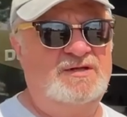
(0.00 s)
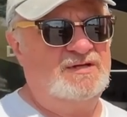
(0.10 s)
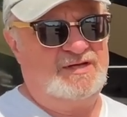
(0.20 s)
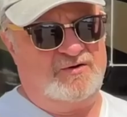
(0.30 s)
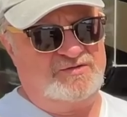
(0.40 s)

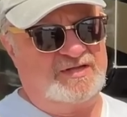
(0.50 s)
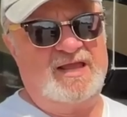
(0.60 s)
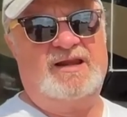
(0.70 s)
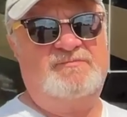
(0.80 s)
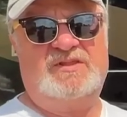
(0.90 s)
you know, to
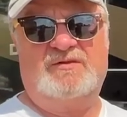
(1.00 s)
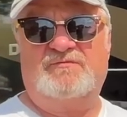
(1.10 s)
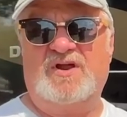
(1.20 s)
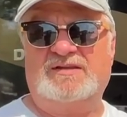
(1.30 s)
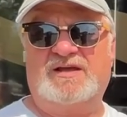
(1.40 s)
get up to the
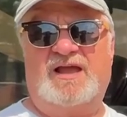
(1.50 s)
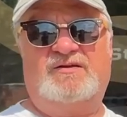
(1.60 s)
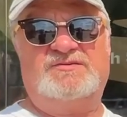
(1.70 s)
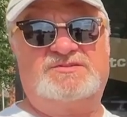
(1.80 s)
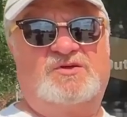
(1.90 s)
front
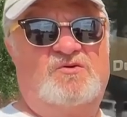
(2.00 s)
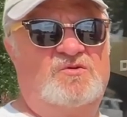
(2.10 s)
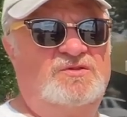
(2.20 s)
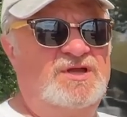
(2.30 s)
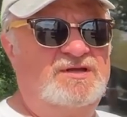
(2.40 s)
tires, to
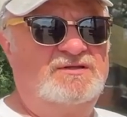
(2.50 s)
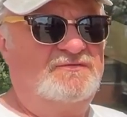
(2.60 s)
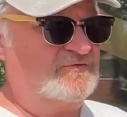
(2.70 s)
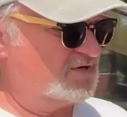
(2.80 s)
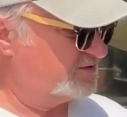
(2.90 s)
hold the
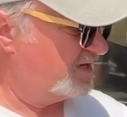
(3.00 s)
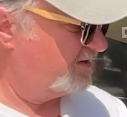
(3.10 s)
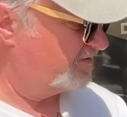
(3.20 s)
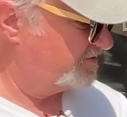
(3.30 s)
front tires.